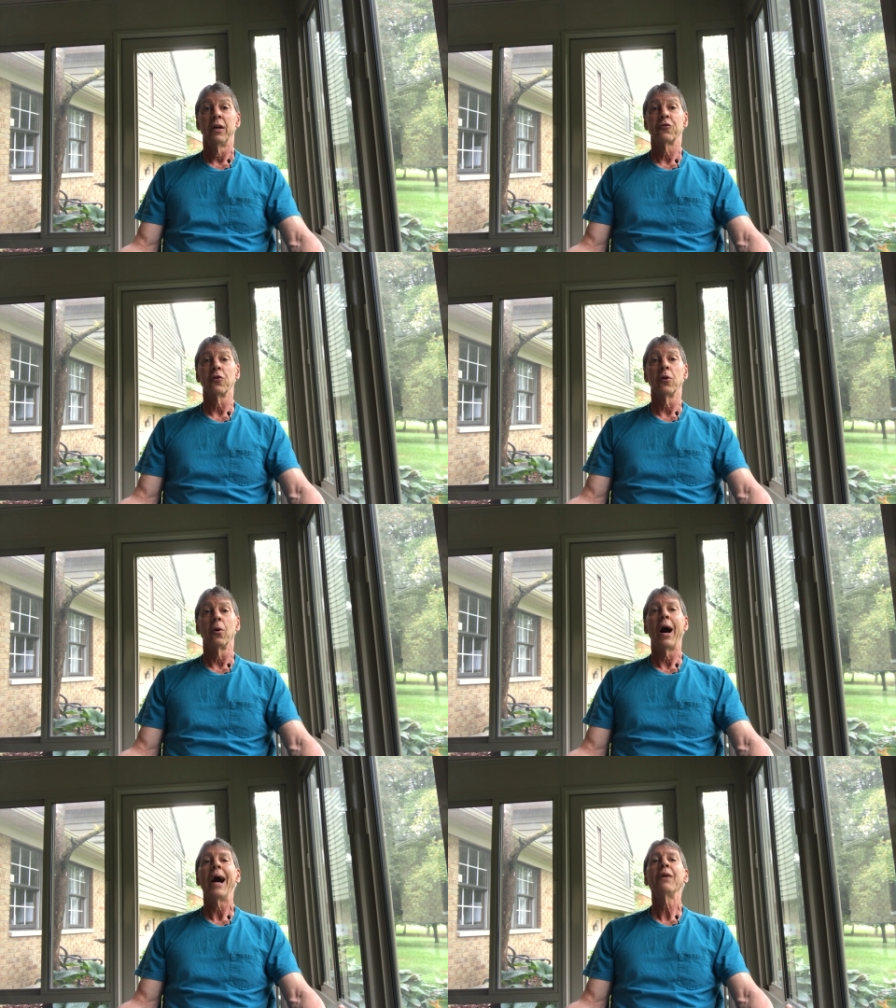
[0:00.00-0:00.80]

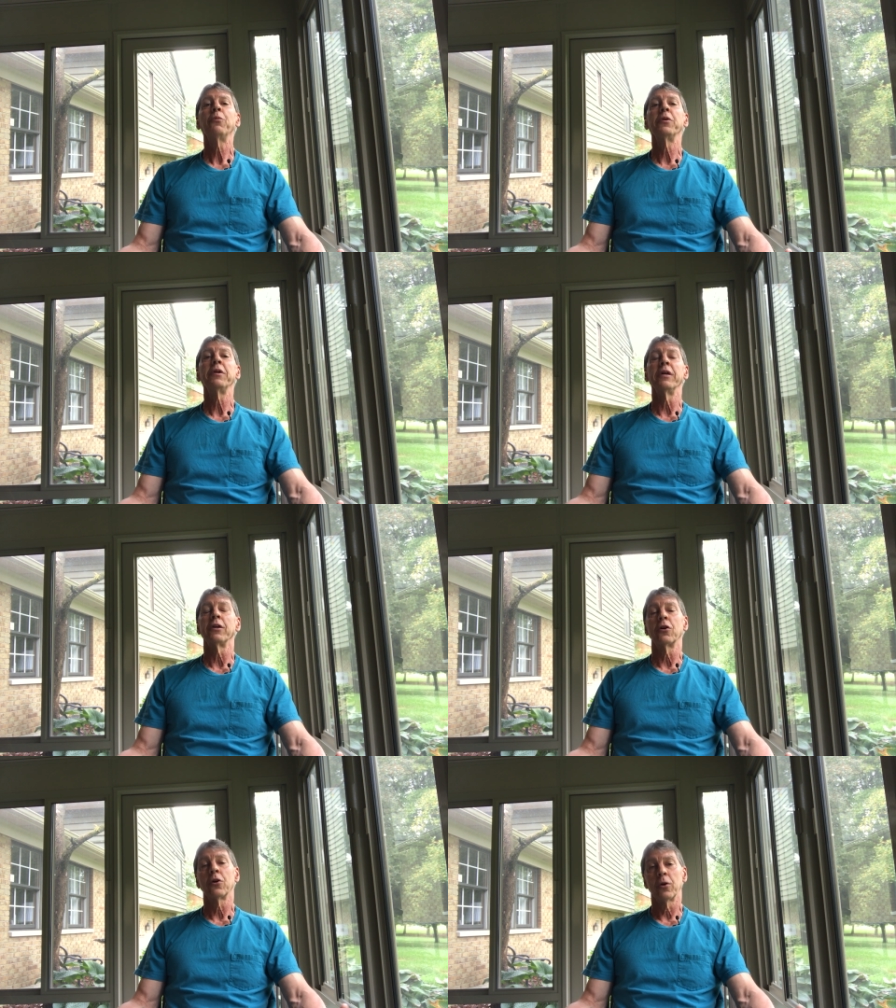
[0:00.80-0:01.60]
So I would
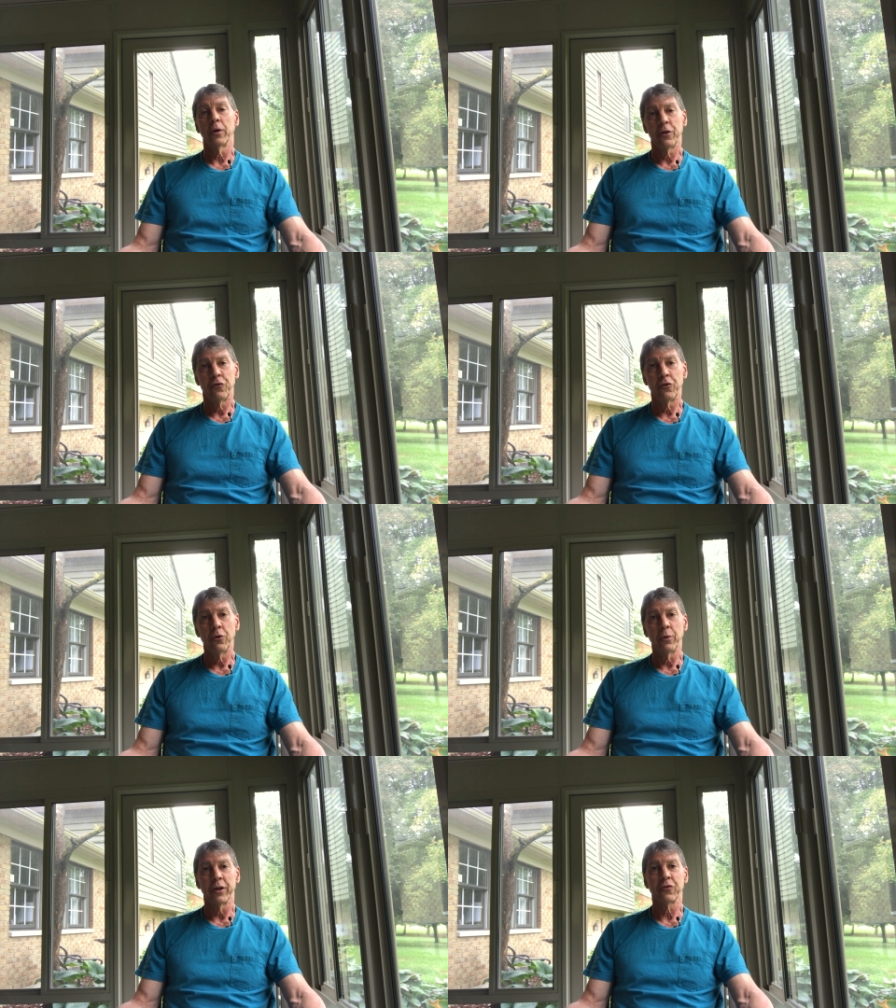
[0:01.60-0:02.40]
encourage
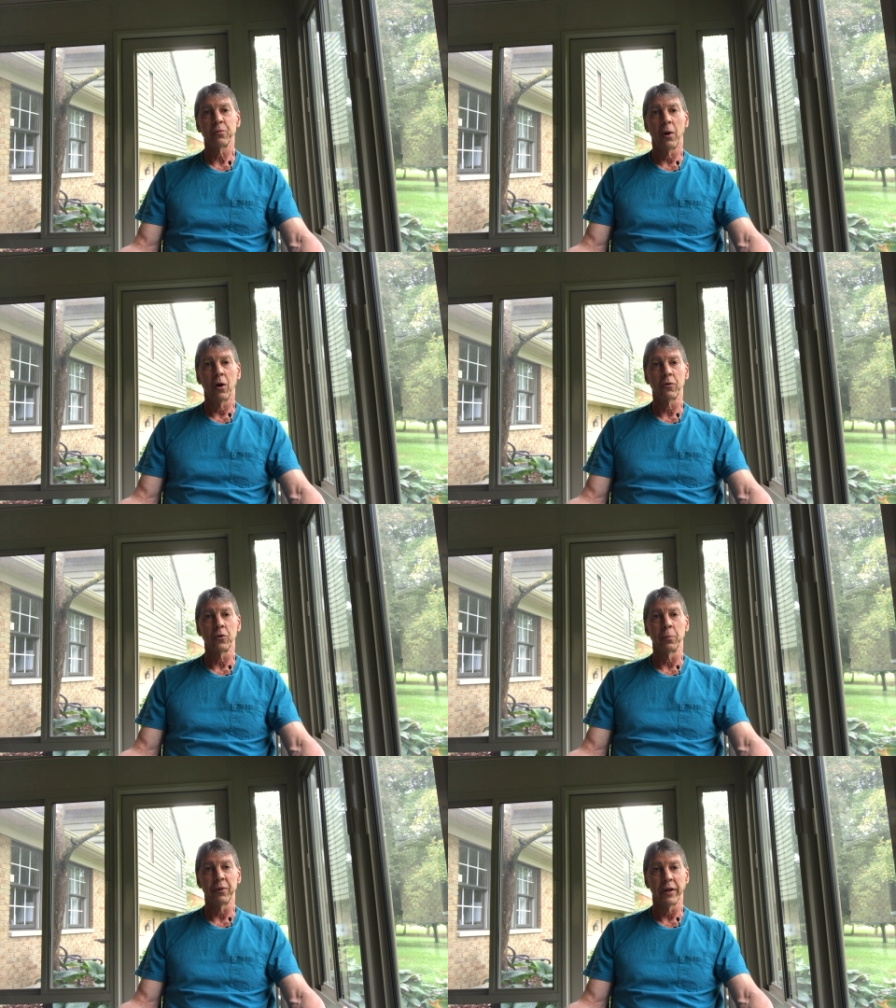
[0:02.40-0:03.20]
you as small
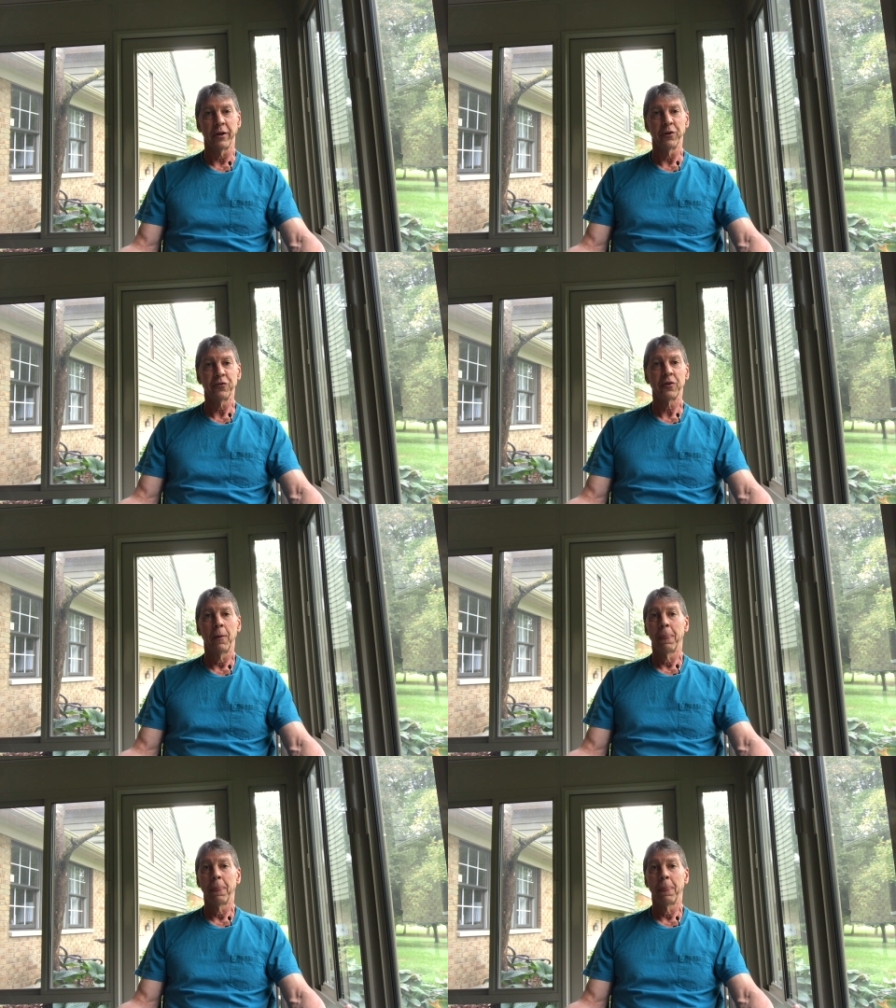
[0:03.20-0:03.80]
group leaders